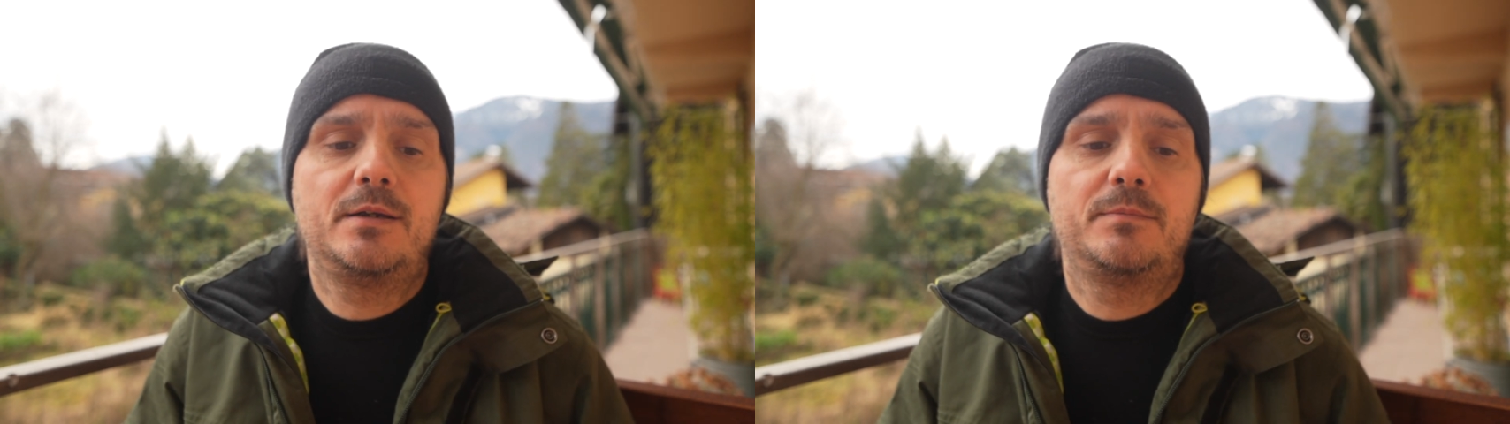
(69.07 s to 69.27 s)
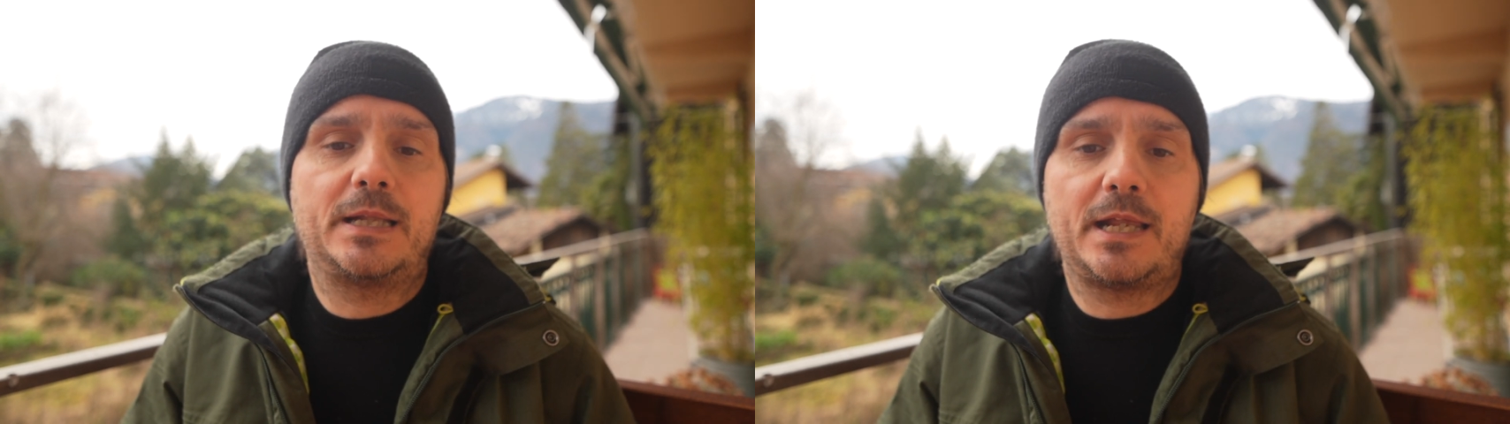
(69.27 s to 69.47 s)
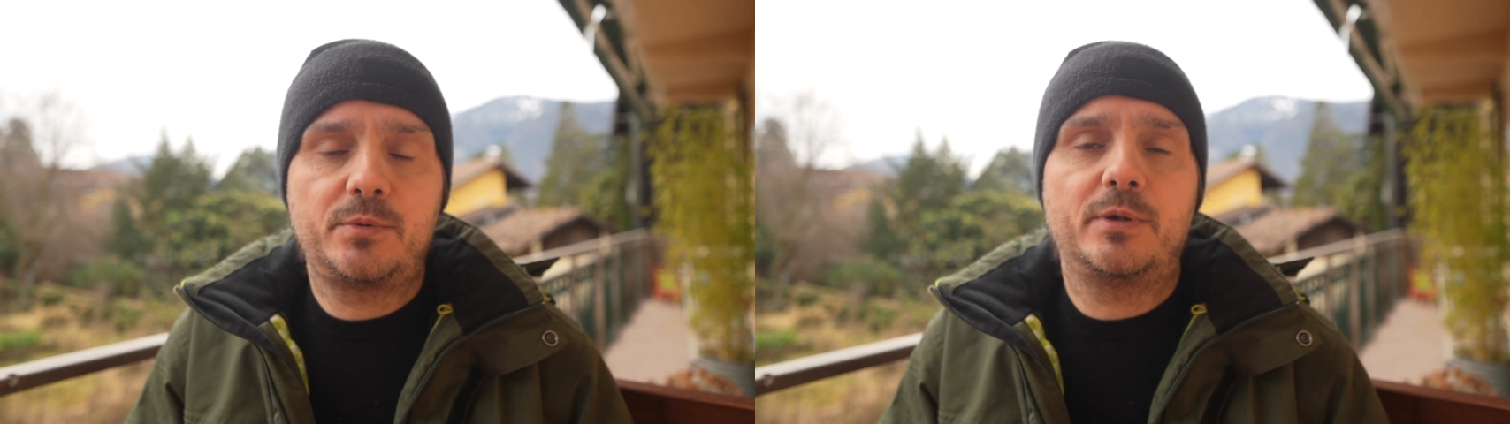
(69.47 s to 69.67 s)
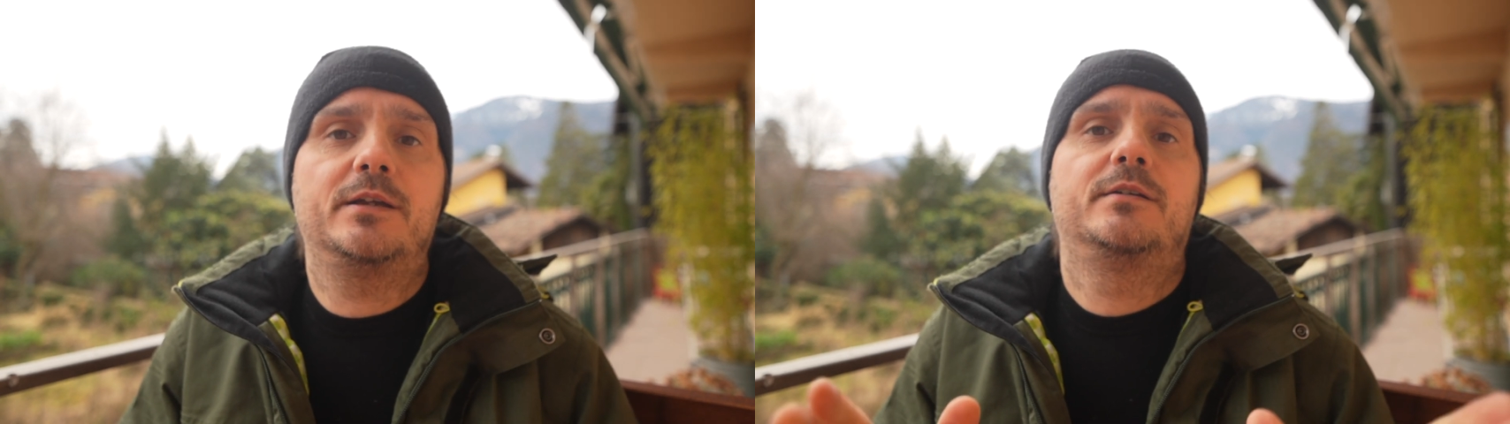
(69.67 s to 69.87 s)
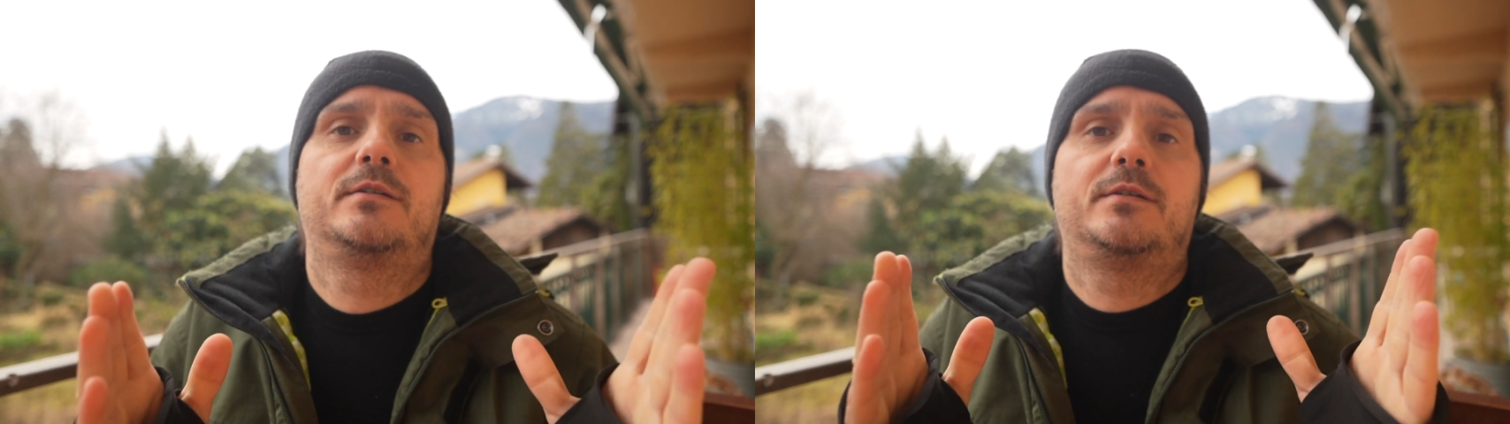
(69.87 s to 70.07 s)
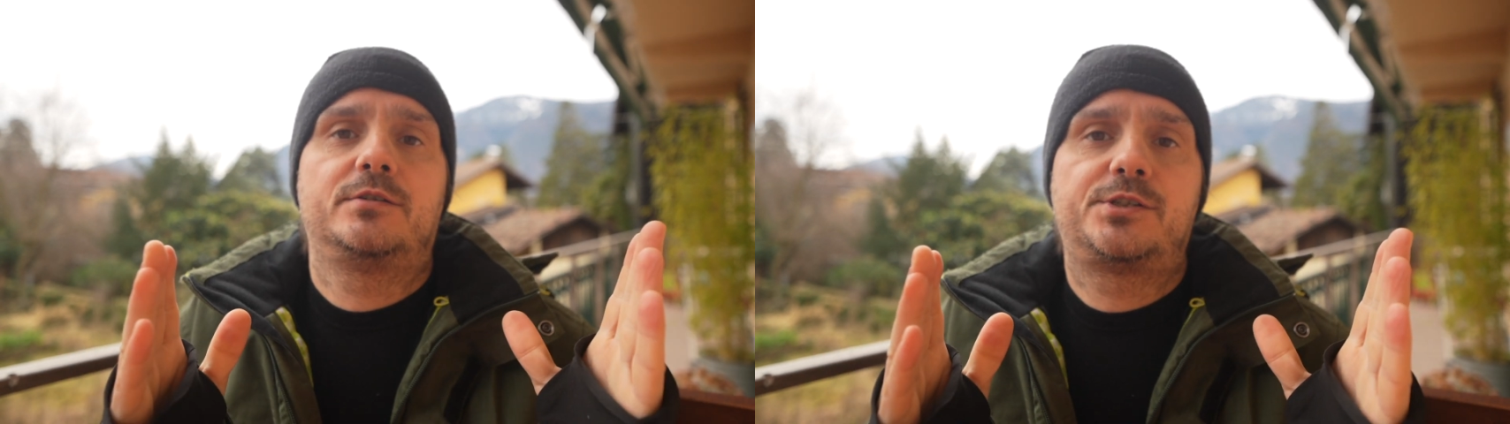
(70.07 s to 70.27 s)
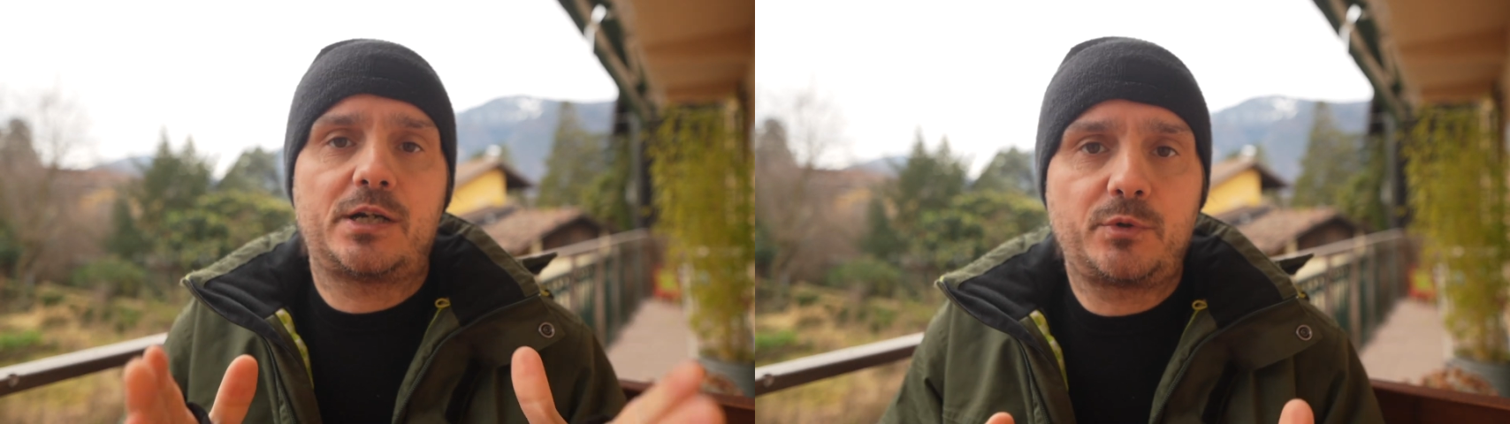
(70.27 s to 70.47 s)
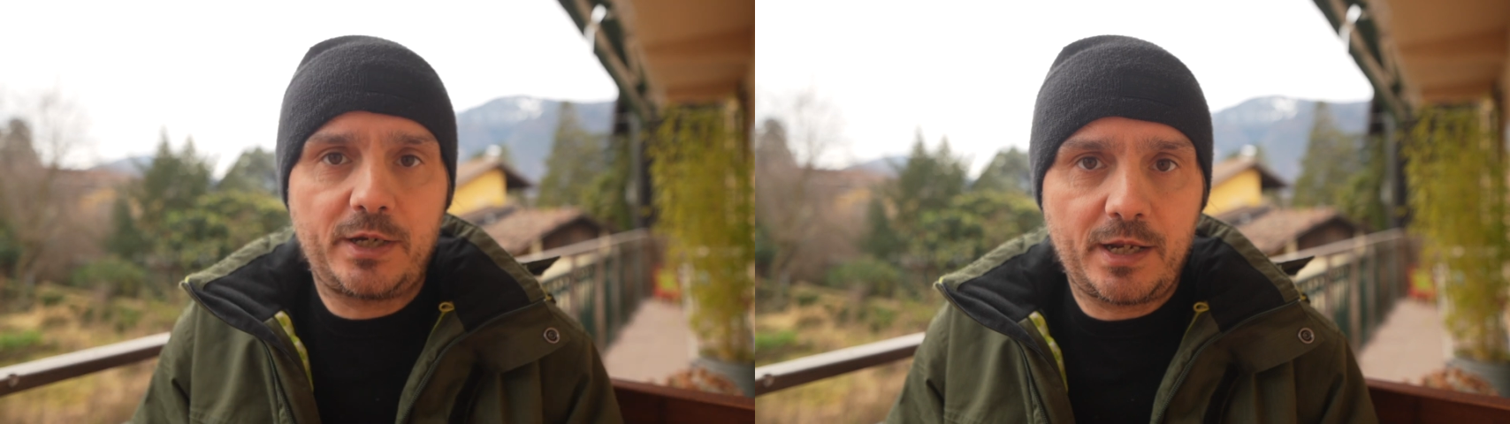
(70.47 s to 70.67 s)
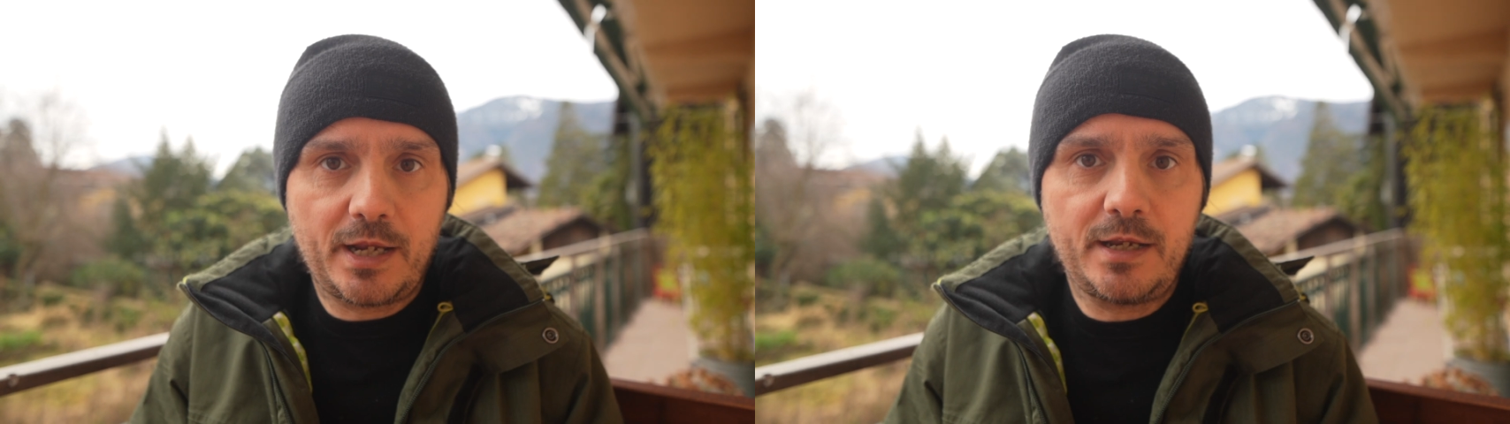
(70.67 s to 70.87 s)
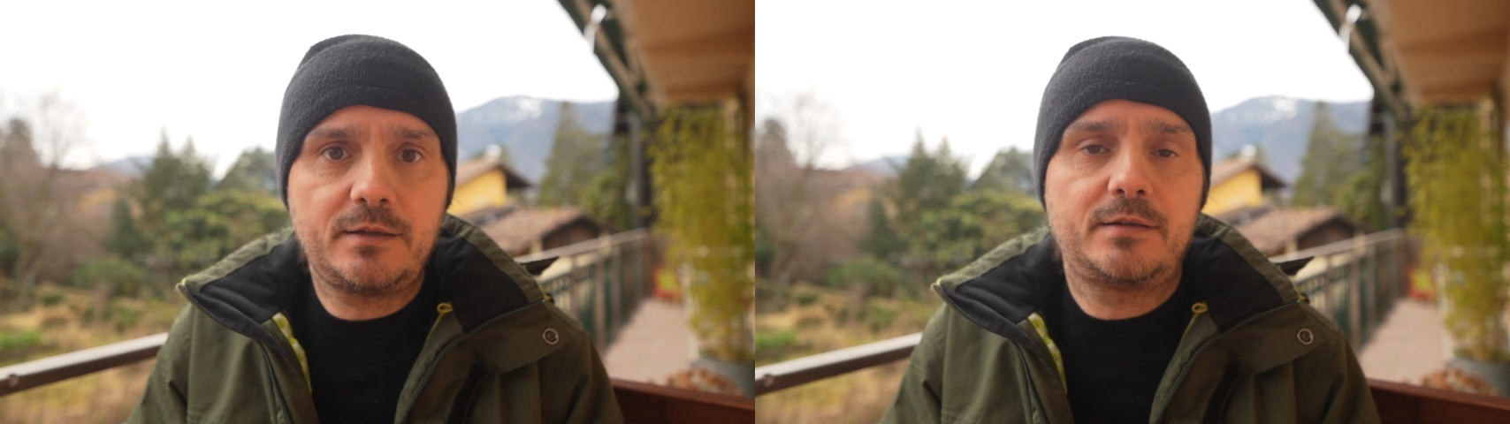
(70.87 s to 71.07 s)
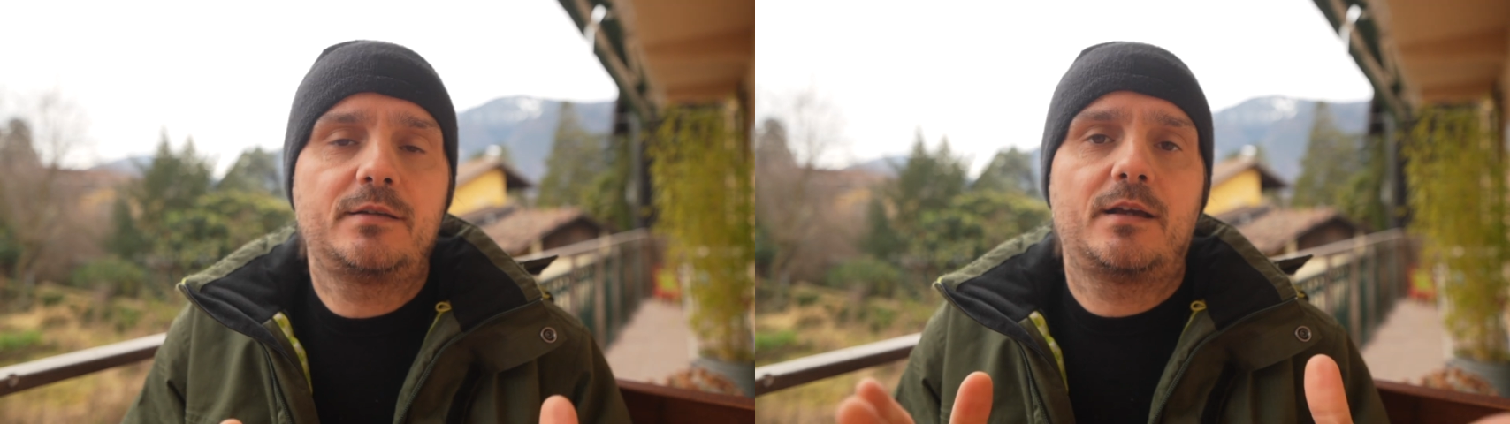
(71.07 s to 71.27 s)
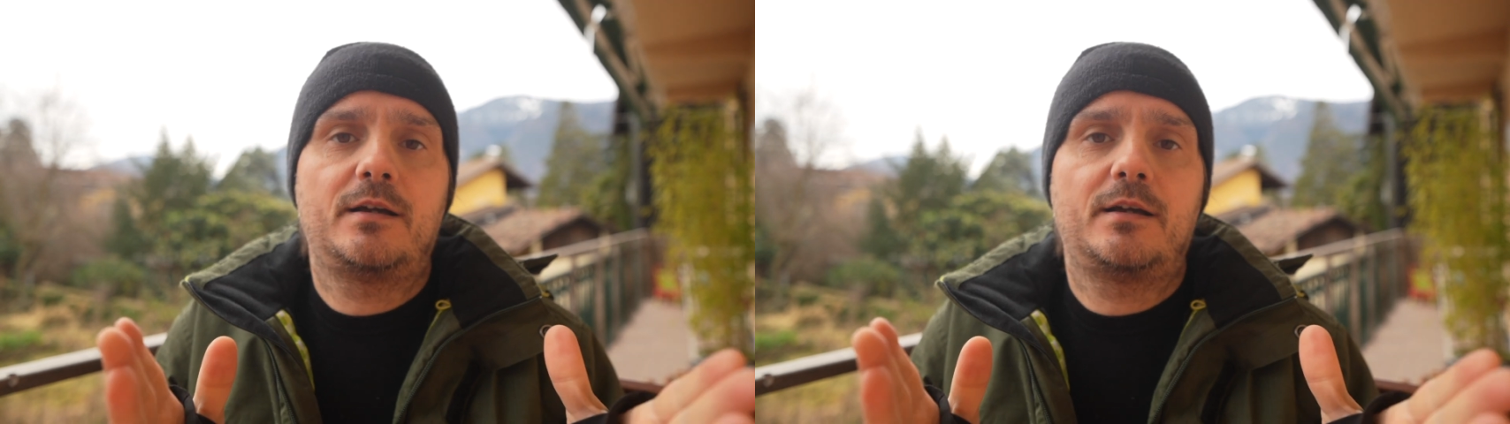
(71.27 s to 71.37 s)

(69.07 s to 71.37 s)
But anyway, January 8,